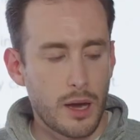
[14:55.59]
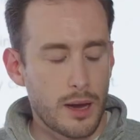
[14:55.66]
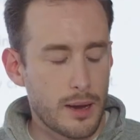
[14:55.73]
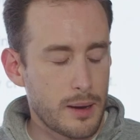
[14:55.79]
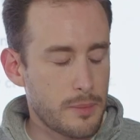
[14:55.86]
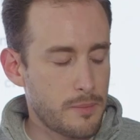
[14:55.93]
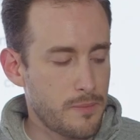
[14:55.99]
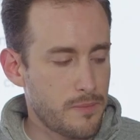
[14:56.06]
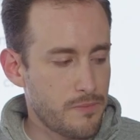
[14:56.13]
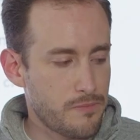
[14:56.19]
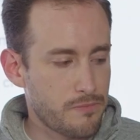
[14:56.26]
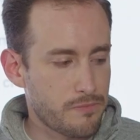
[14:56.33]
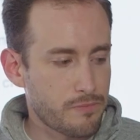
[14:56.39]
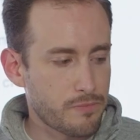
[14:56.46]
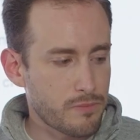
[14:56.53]

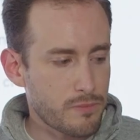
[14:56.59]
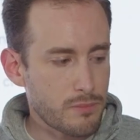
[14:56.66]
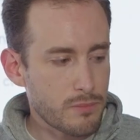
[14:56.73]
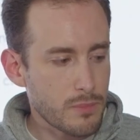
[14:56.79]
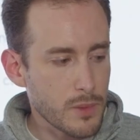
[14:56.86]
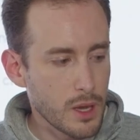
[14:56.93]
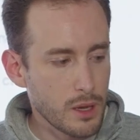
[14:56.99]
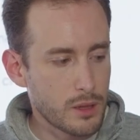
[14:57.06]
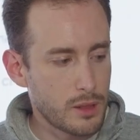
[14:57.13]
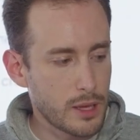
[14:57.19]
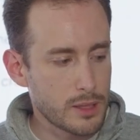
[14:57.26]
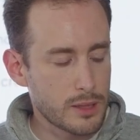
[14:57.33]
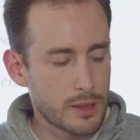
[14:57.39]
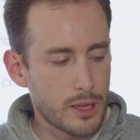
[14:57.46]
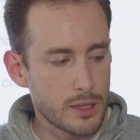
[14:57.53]

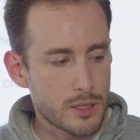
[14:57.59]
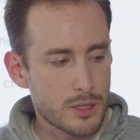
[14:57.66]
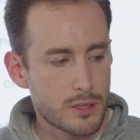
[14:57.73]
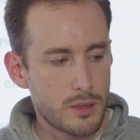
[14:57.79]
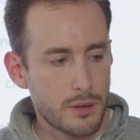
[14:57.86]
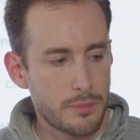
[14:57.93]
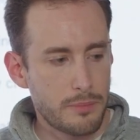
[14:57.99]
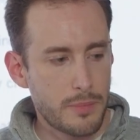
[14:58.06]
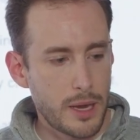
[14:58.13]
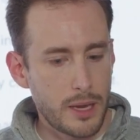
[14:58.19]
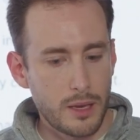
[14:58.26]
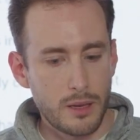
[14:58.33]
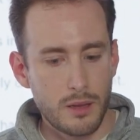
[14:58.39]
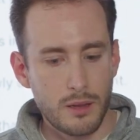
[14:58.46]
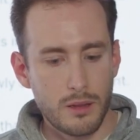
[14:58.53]
That's the
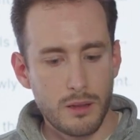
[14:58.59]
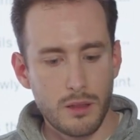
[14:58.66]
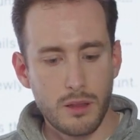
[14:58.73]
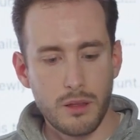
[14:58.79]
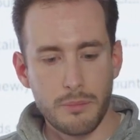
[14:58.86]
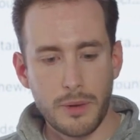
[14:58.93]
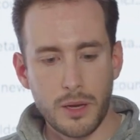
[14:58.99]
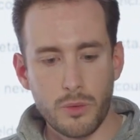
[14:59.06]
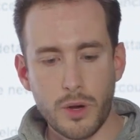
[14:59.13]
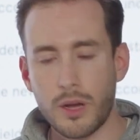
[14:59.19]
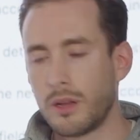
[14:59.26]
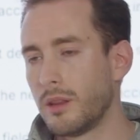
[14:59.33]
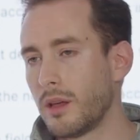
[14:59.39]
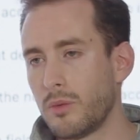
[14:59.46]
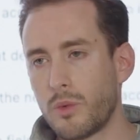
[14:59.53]
main way.
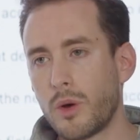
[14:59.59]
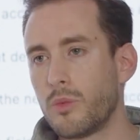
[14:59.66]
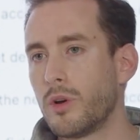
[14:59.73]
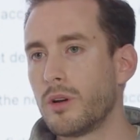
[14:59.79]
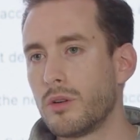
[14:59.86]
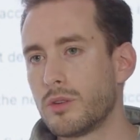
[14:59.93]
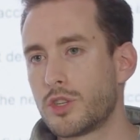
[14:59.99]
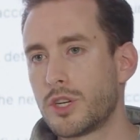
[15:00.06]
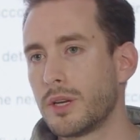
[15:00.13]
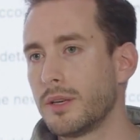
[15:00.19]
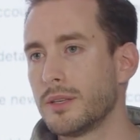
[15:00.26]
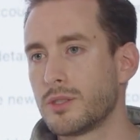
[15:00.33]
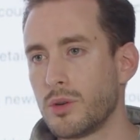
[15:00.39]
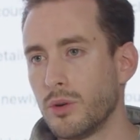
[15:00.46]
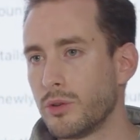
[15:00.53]
And then what we're launching
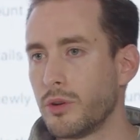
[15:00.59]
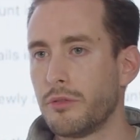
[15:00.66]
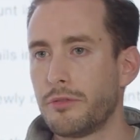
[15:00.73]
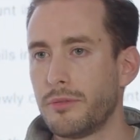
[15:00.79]
is auto